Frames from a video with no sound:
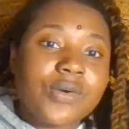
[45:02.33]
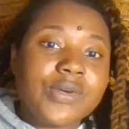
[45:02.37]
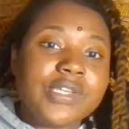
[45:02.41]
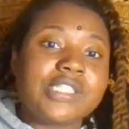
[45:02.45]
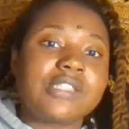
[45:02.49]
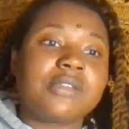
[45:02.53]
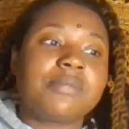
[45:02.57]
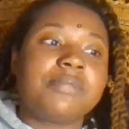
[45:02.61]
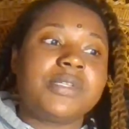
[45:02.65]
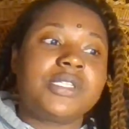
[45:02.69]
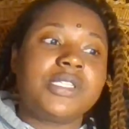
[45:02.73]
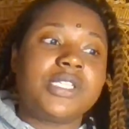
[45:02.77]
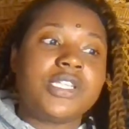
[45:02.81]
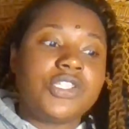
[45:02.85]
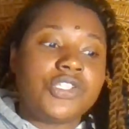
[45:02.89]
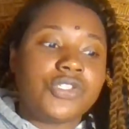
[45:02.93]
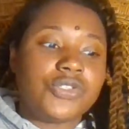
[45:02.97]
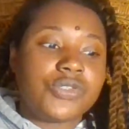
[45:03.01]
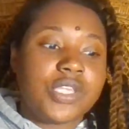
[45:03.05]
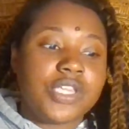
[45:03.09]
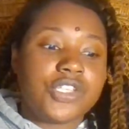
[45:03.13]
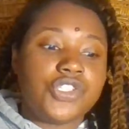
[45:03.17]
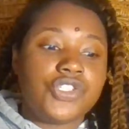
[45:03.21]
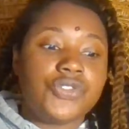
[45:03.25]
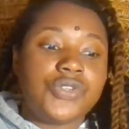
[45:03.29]
It's a potential
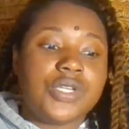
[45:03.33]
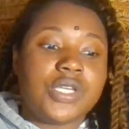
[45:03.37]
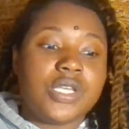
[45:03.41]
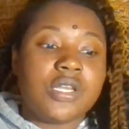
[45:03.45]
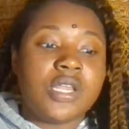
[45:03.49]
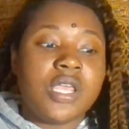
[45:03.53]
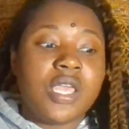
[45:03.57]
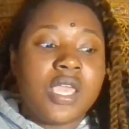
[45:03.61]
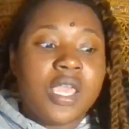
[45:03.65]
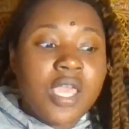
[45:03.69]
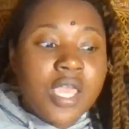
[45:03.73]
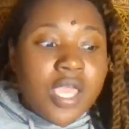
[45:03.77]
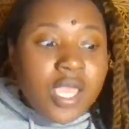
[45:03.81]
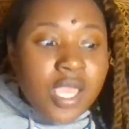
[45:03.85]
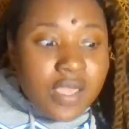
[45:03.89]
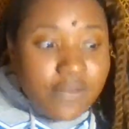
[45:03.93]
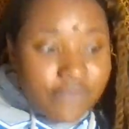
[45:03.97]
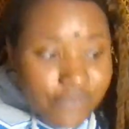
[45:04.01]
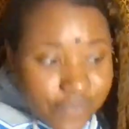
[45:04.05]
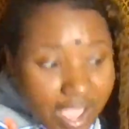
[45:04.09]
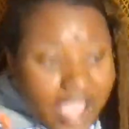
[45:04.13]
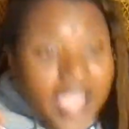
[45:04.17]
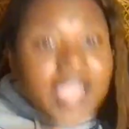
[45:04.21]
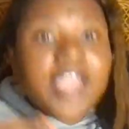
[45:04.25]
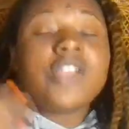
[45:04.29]
that you can
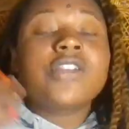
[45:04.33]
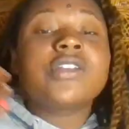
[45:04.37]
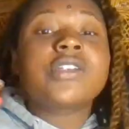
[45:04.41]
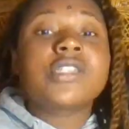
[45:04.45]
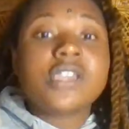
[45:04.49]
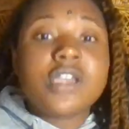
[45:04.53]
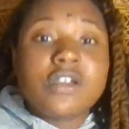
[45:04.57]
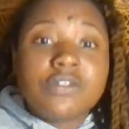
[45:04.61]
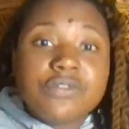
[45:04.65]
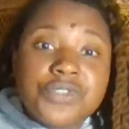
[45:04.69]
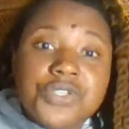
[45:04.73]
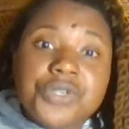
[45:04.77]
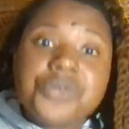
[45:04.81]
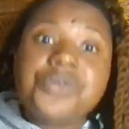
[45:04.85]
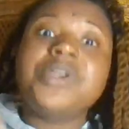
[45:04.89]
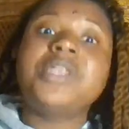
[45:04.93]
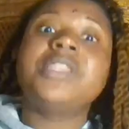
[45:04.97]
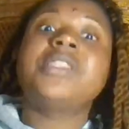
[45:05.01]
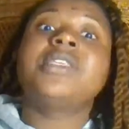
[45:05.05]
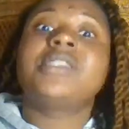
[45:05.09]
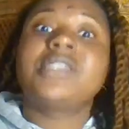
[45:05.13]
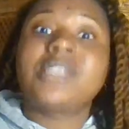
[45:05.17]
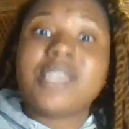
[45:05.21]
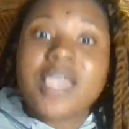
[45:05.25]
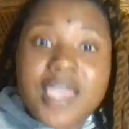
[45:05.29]
find yourself doing
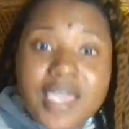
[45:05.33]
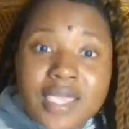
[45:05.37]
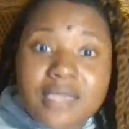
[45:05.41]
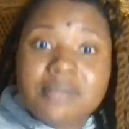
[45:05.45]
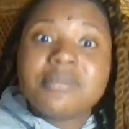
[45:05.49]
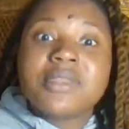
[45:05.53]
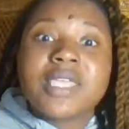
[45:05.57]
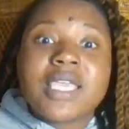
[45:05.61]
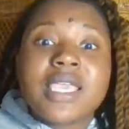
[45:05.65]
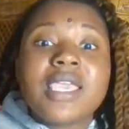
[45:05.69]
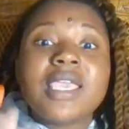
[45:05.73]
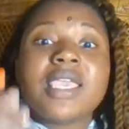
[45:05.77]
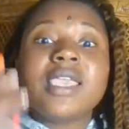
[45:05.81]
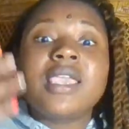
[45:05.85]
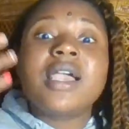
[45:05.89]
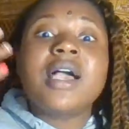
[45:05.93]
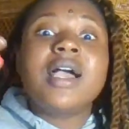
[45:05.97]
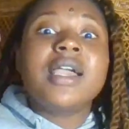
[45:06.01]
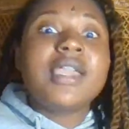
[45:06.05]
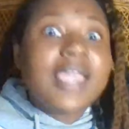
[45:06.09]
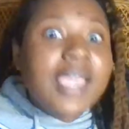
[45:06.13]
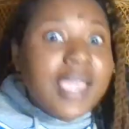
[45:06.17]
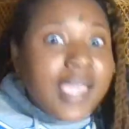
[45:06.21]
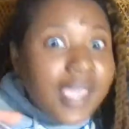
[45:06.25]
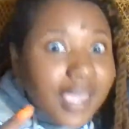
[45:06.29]
the same thing
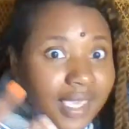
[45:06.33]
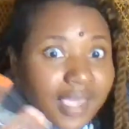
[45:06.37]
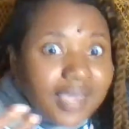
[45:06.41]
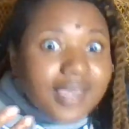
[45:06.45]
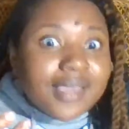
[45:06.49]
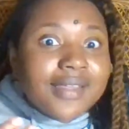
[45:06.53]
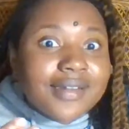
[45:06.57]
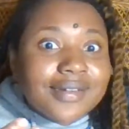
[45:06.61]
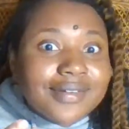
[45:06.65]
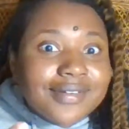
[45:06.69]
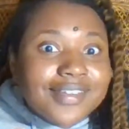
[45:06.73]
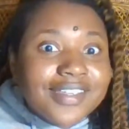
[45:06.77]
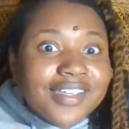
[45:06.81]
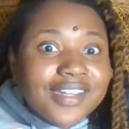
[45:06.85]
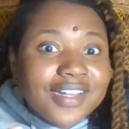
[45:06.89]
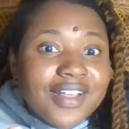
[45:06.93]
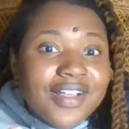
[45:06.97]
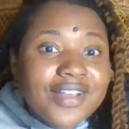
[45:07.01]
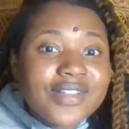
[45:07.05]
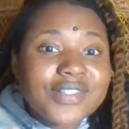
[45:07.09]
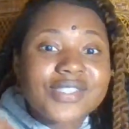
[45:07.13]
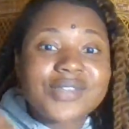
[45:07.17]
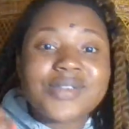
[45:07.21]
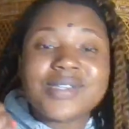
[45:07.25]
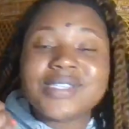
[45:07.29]
again.
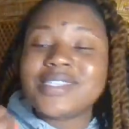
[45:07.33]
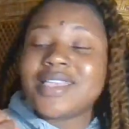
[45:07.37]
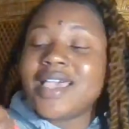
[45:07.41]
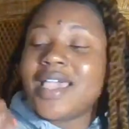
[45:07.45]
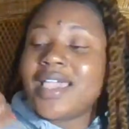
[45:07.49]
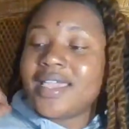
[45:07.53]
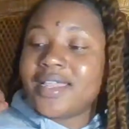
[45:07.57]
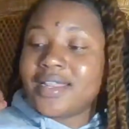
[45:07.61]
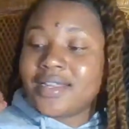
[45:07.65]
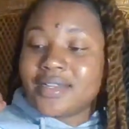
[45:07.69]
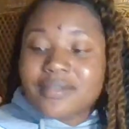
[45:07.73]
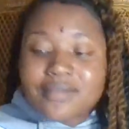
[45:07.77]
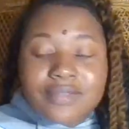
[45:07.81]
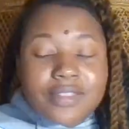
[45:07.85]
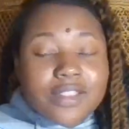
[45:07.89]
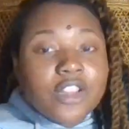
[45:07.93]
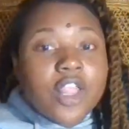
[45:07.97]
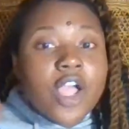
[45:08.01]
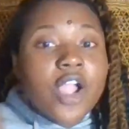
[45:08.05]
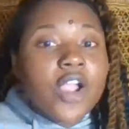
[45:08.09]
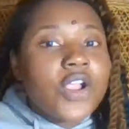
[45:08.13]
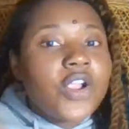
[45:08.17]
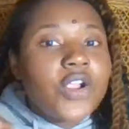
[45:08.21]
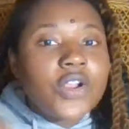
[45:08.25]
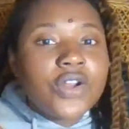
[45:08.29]
So it's like,
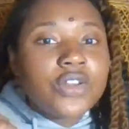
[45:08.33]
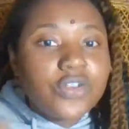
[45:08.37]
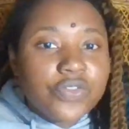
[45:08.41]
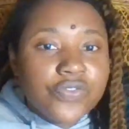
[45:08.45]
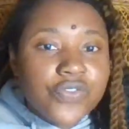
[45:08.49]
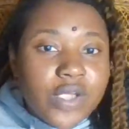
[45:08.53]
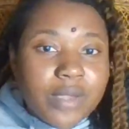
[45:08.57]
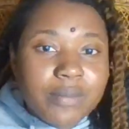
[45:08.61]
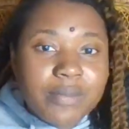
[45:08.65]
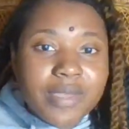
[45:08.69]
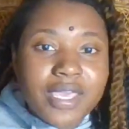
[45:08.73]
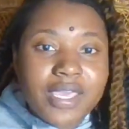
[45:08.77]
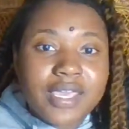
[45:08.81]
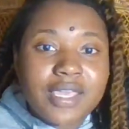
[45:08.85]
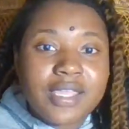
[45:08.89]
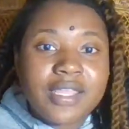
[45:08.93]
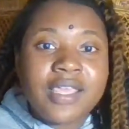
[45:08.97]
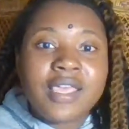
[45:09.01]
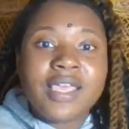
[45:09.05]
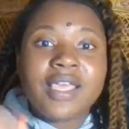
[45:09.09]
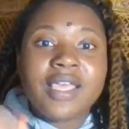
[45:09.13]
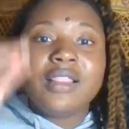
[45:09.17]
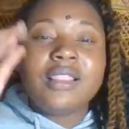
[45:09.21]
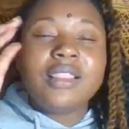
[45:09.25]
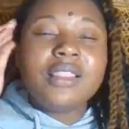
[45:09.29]
learn from it,
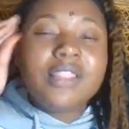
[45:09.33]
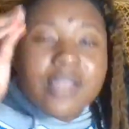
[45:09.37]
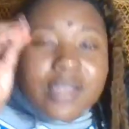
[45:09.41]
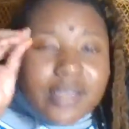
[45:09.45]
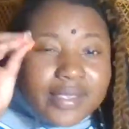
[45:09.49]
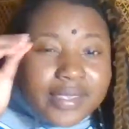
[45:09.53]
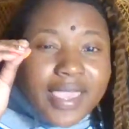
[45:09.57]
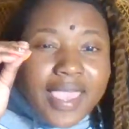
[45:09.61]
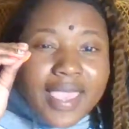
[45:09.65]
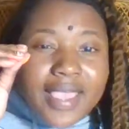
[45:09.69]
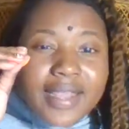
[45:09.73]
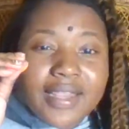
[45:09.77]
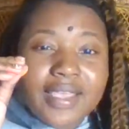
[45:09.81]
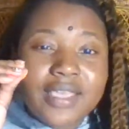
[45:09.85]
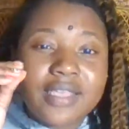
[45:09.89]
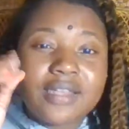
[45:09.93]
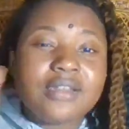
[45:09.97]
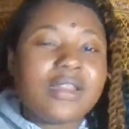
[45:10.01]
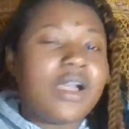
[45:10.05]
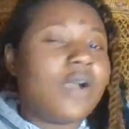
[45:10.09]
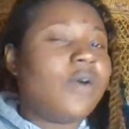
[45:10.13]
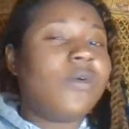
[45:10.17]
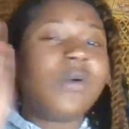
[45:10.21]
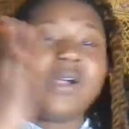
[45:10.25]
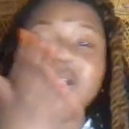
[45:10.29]
look at it,
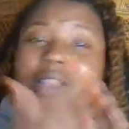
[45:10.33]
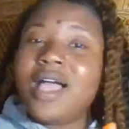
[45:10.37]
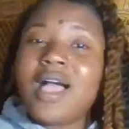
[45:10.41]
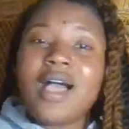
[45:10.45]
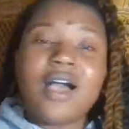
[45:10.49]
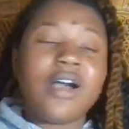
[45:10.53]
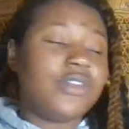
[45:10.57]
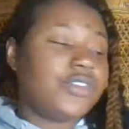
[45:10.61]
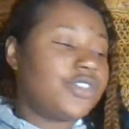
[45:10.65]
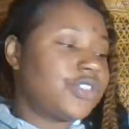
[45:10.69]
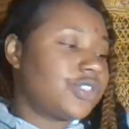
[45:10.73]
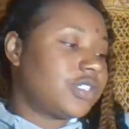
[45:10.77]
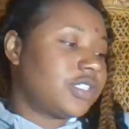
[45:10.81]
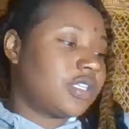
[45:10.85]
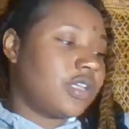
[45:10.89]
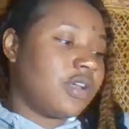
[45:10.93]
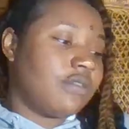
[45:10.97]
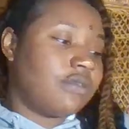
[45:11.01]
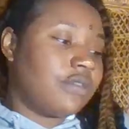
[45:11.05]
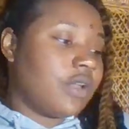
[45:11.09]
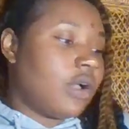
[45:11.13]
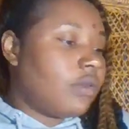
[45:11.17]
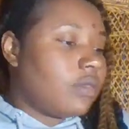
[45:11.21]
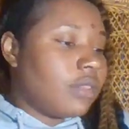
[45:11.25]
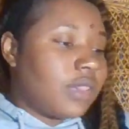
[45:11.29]
don't cloud yourself,
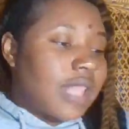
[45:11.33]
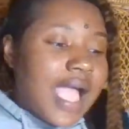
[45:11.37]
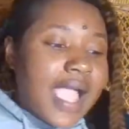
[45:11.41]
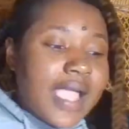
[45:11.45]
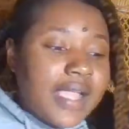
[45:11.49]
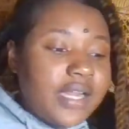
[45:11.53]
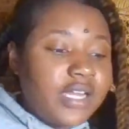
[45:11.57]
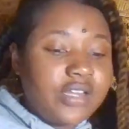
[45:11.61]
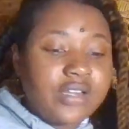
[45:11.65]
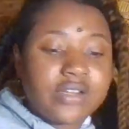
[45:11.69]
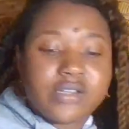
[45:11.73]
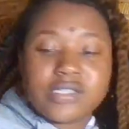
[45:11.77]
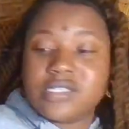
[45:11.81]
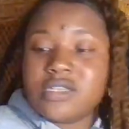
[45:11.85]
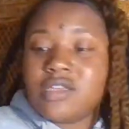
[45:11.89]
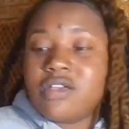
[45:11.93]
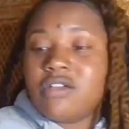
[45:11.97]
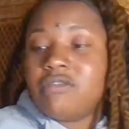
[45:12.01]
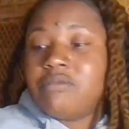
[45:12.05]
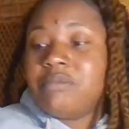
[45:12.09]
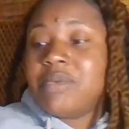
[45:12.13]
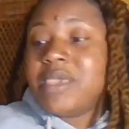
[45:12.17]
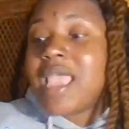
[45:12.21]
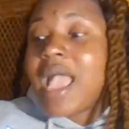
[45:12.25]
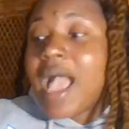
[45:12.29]
don't lie to
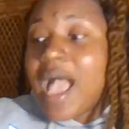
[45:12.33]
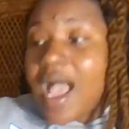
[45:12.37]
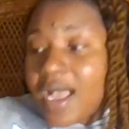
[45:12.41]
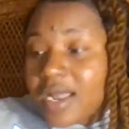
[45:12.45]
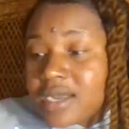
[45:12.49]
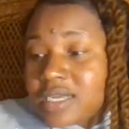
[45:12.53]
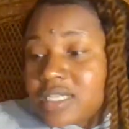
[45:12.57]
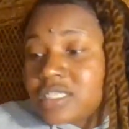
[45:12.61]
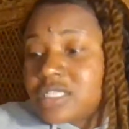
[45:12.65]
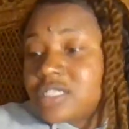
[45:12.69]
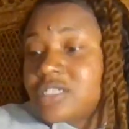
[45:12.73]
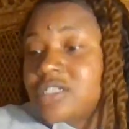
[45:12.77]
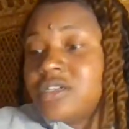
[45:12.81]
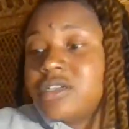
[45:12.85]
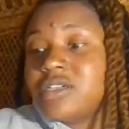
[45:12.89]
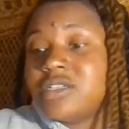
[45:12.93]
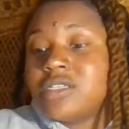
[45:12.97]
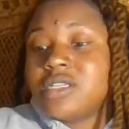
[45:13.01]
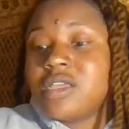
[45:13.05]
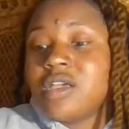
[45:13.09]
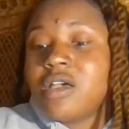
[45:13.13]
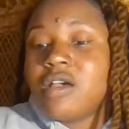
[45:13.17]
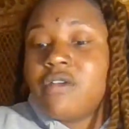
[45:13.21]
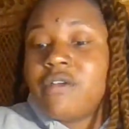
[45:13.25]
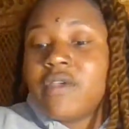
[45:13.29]
yourself, be honest to
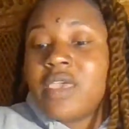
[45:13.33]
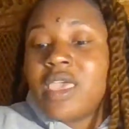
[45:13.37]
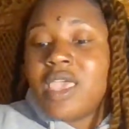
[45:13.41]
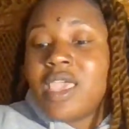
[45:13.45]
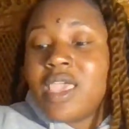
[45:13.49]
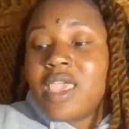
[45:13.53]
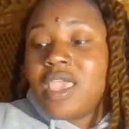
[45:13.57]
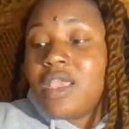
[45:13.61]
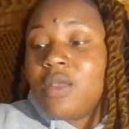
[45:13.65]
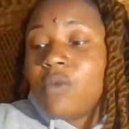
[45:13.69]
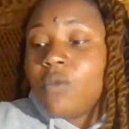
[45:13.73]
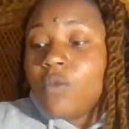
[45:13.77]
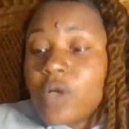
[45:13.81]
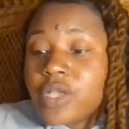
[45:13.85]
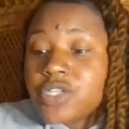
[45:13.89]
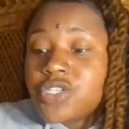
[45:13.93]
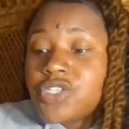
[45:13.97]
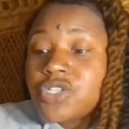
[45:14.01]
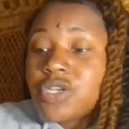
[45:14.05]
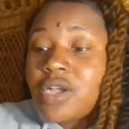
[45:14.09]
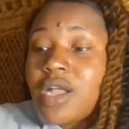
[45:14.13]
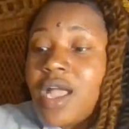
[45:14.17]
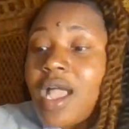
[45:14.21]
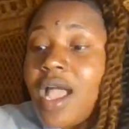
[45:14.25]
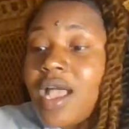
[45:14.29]
yourself. And once
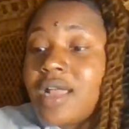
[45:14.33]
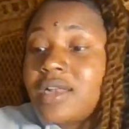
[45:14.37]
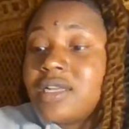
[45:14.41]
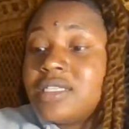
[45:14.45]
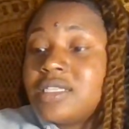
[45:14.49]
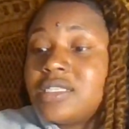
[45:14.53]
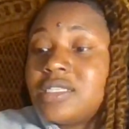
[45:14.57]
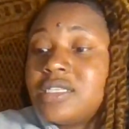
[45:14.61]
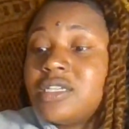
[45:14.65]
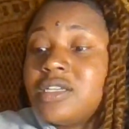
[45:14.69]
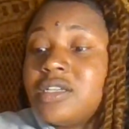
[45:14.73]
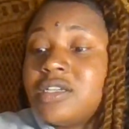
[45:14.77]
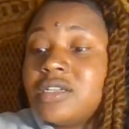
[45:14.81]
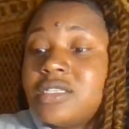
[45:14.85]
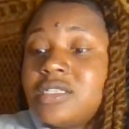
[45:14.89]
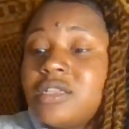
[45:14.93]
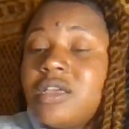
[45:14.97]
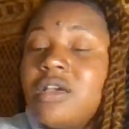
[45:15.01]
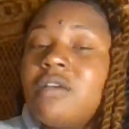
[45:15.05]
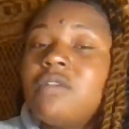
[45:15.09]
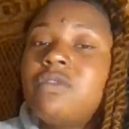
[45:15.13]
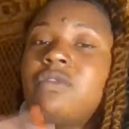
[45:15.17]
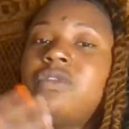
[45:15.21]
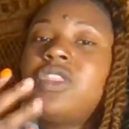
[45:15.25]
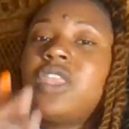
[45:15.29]
you're honest to
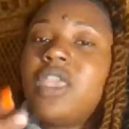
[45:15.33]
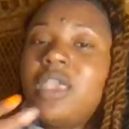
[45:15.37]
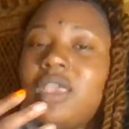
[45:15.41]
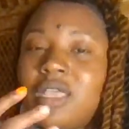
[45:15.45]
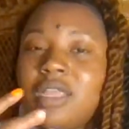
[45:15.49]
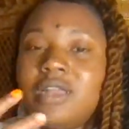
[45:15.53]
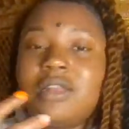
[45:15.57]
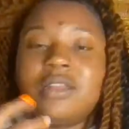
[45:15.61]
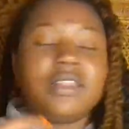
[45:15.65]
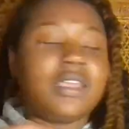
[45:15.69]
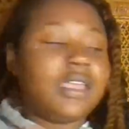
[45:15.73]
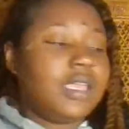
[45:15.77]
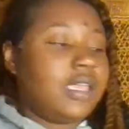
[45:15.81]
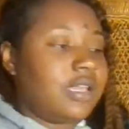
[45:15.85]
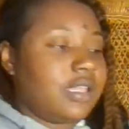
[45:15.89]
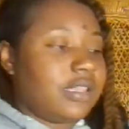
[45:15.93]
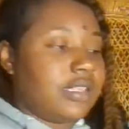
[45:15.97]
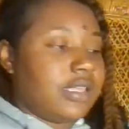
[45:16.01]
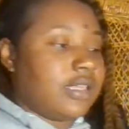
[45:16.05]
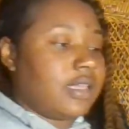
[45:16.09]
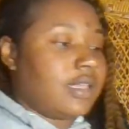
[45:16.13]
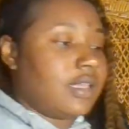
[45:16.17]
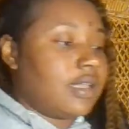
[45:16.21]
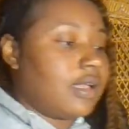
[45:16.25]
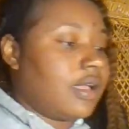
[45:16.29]
yourself, then the
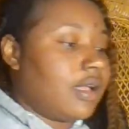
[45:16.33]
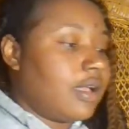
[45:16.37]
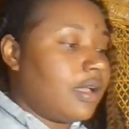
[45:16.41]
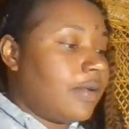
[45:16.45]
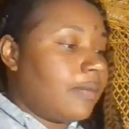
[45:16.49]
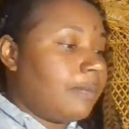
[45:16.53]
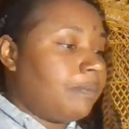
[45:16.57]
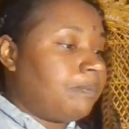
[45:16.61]
healing can come.